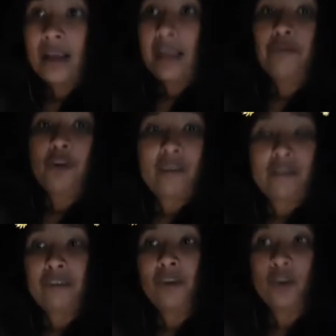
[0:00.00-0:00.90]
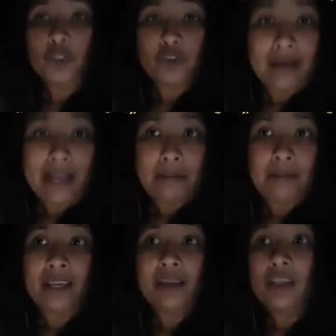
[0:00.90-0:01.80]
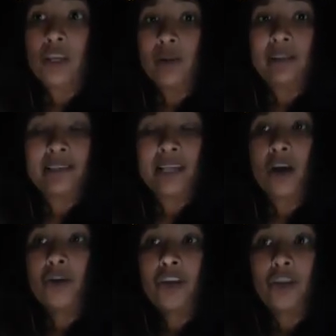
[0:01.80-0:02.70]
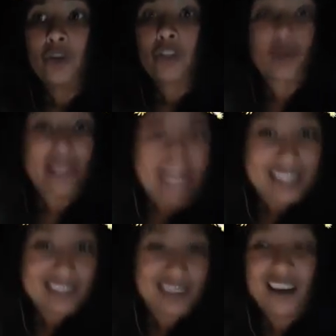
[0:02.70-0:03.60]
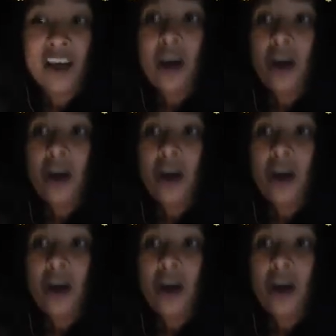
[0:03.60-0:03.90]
If you've ever flown through Miami, you will see how huge, or Atlanta,